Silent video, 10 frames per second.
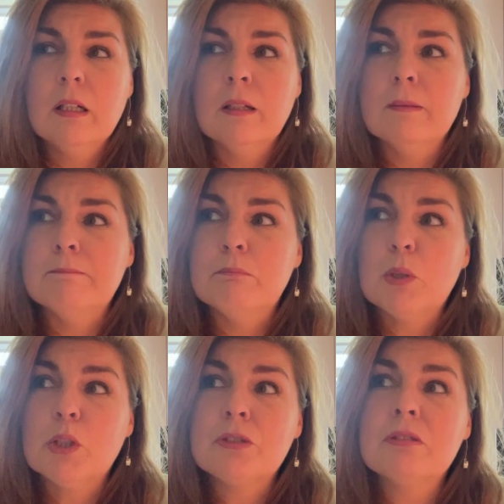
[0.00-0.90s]
Um,
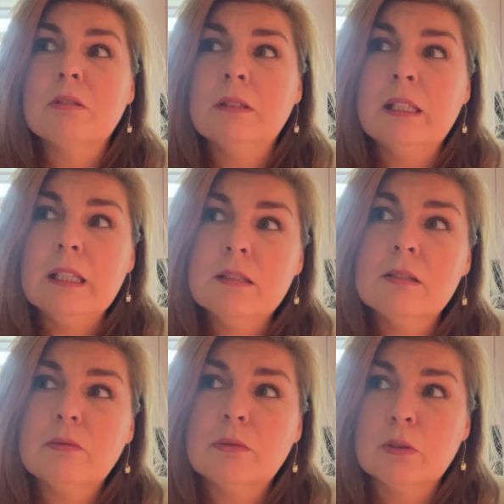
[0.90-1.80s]
personal needs
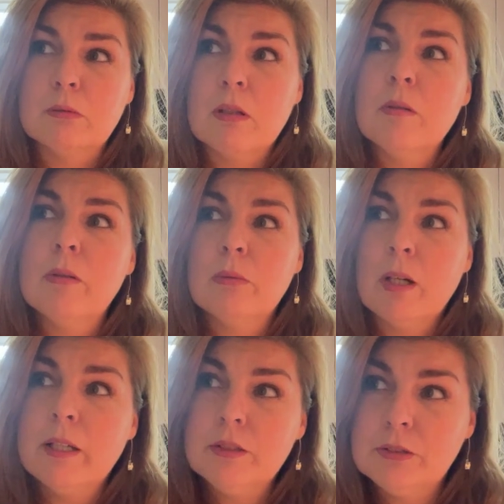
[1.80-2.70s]
for growth,
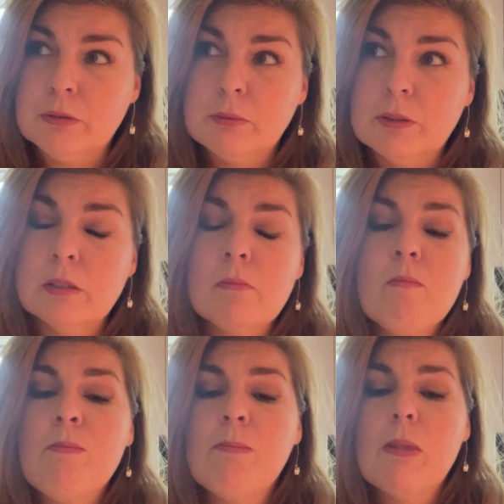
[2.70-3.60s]
right, Jupiter,
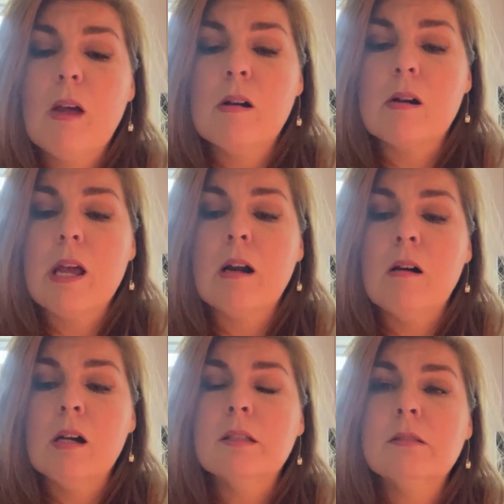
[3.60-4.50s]
are at
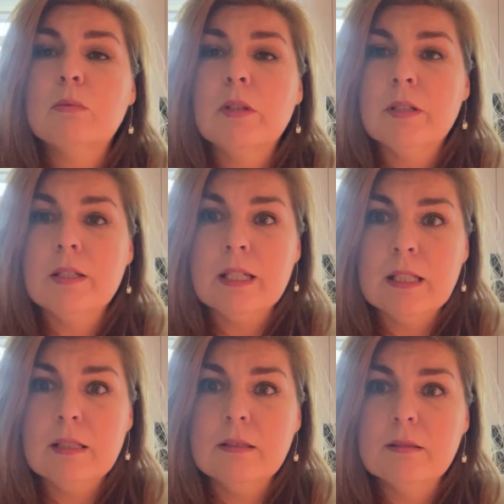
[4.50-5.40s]
odds with the
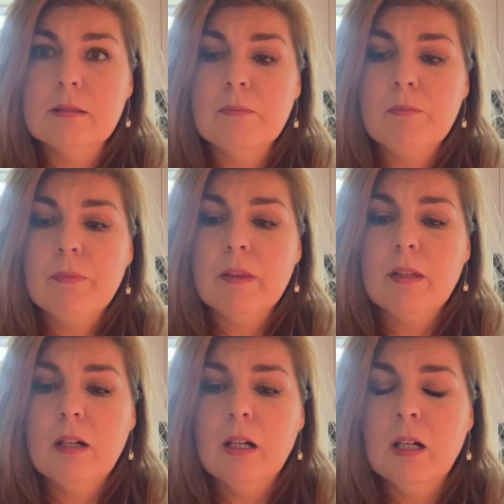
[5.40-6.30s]
needs
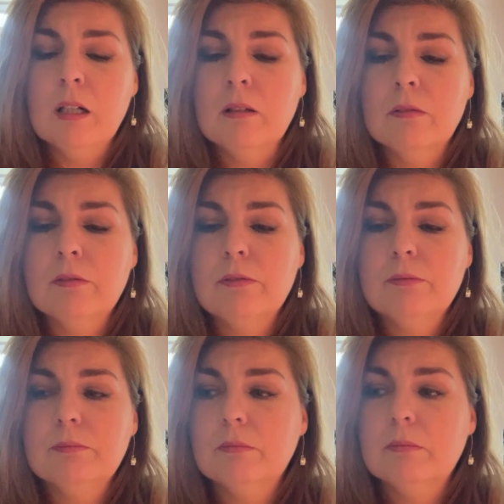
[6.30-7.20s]
of
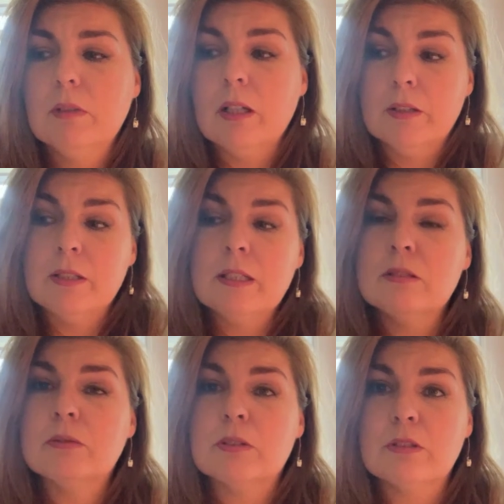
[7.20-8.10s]
uh, the
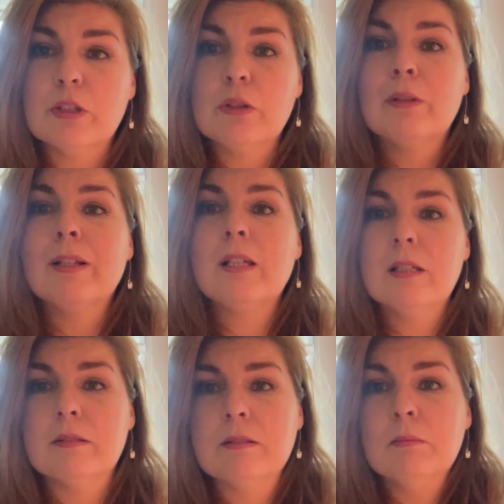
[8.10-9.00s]
needs for security
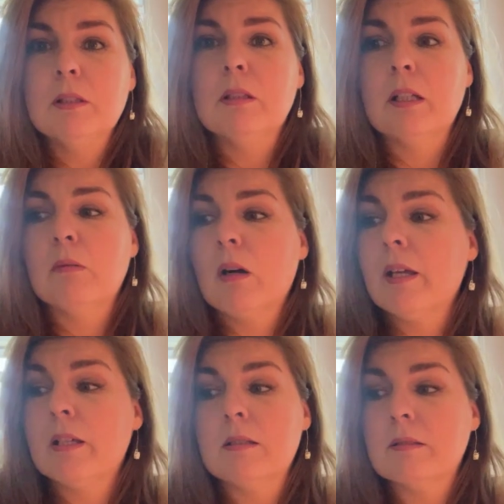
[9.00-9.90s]
and stability,
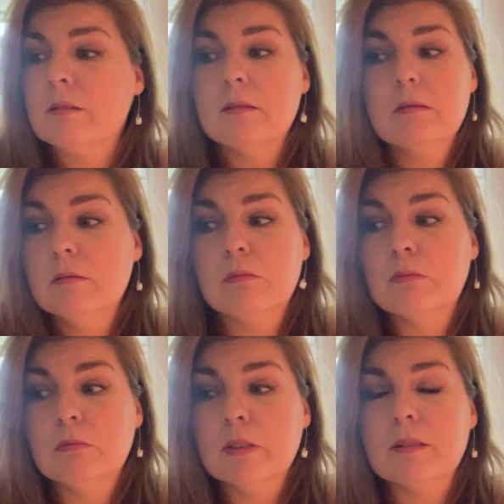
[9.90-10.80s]
right? Because
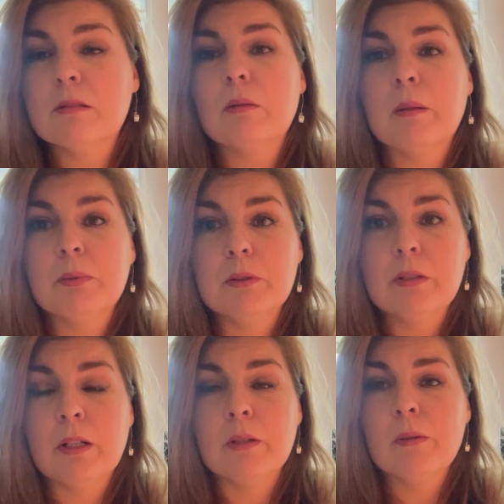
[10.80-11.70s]
with the square
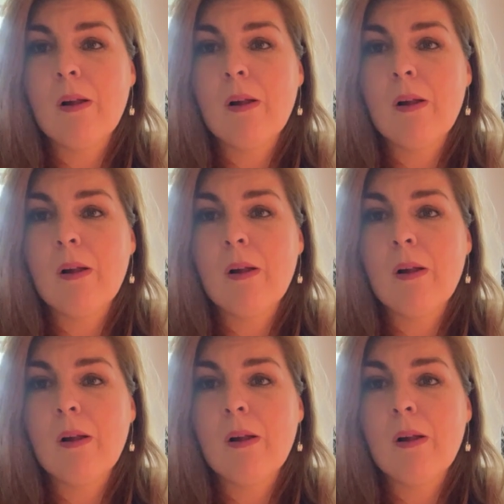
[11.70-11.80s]
Pluto,